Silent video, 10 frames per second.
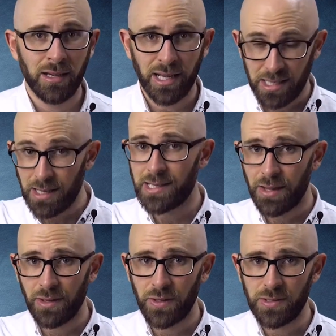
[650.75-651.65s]
It turns
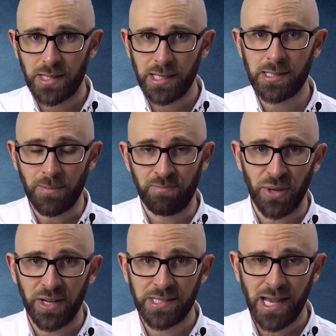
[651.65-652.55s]
out that those things that
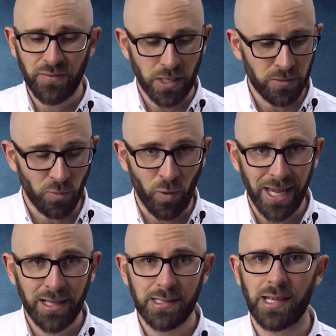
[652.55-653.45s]
birds have, you know,
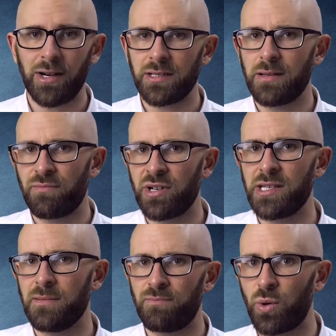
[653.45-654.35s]
wings, they're actually
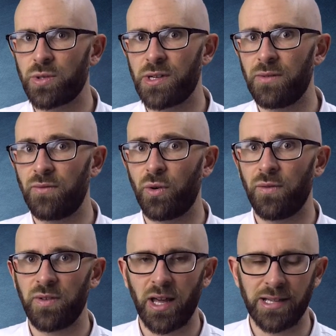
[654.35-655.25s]
pretty important for
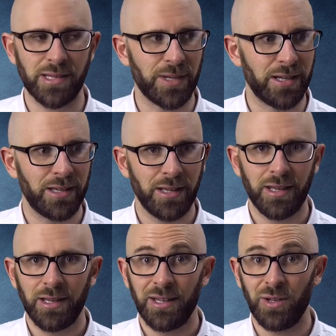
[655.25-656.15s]
flight. I mean,
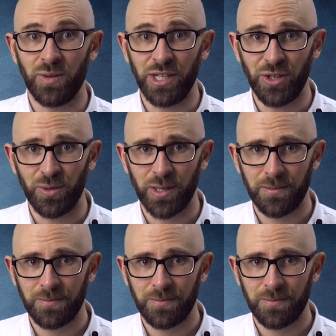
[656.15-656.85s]
who knew?